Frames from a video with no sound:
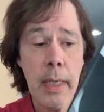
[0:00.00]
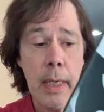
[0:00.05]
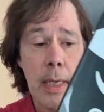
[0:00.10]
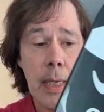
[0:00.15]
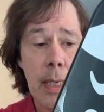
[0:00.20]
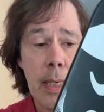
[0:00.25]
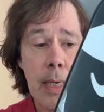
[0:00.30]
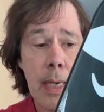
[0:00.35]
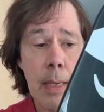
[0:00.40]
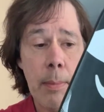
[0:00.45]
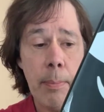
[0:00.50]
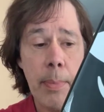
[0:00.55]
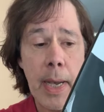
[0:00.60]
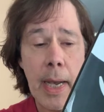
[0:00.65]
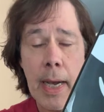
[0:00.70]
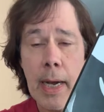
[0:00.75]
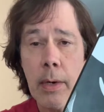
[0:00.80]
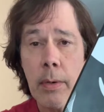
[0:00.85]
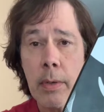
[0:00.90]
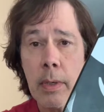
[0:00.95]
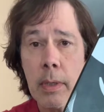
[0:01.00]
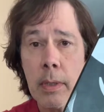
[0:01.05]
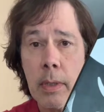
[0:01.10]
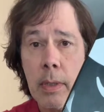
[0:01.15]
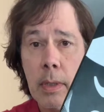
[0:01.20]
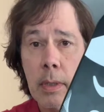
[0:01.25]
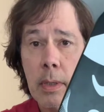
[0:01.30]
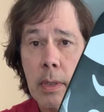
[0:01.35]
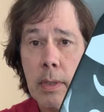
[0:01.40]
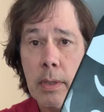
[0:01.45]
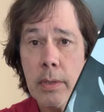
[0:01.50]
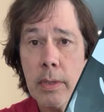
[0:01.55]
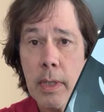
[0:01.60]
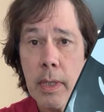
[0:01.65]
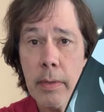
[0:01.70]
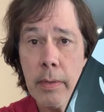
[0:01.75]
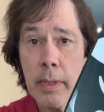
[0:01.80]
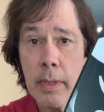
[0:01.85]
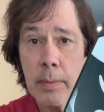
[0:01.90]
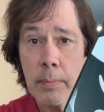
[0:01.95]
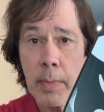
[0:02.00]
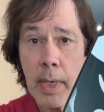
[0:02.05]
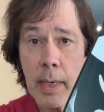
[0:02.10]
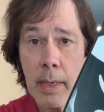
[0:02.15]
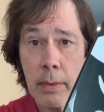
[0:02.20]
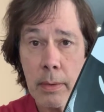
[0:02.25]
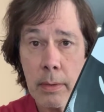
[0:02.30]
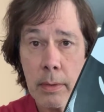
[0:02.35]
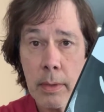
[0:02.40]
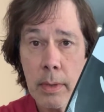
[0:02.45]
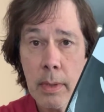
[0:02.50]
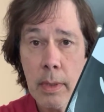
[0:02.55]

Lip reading: in a power series model.